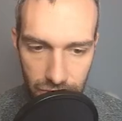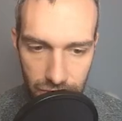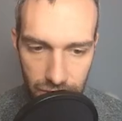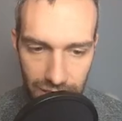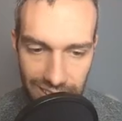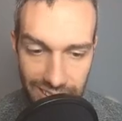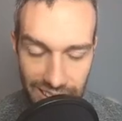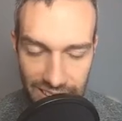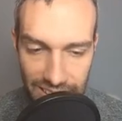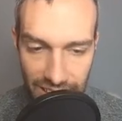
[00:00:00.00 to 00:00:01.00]
And they
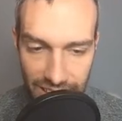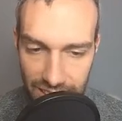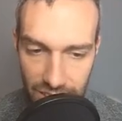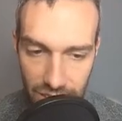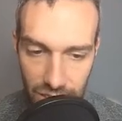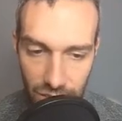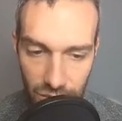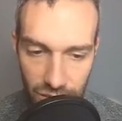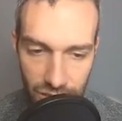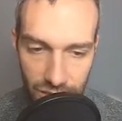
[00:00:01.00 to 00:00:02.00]
let it go,
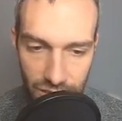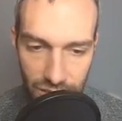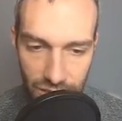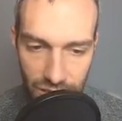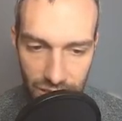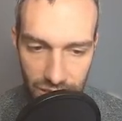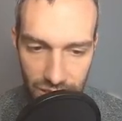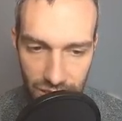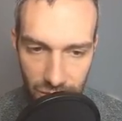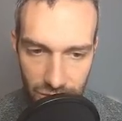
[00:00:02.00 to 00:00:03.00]

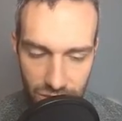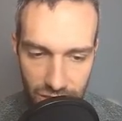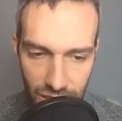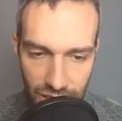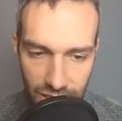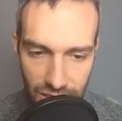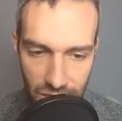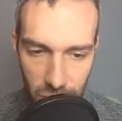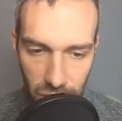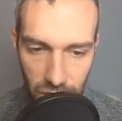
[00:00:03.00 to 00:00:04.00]
which is not a
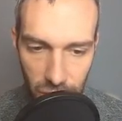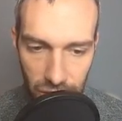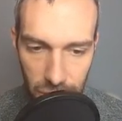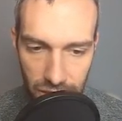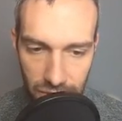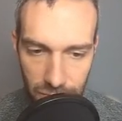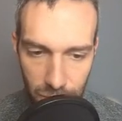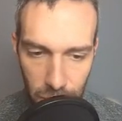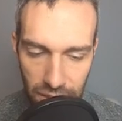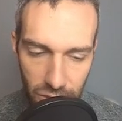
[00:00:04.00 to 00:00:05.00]
good where you want to be.
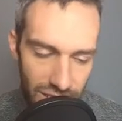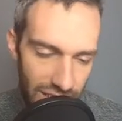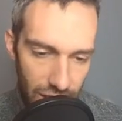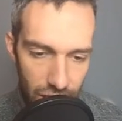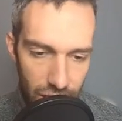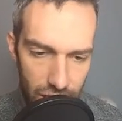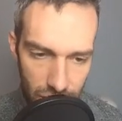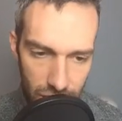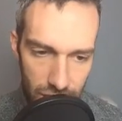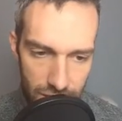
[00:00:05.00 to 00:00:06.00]
Morpeko, again, a lot of good
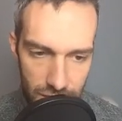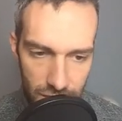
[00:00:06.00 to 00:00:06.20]
leads.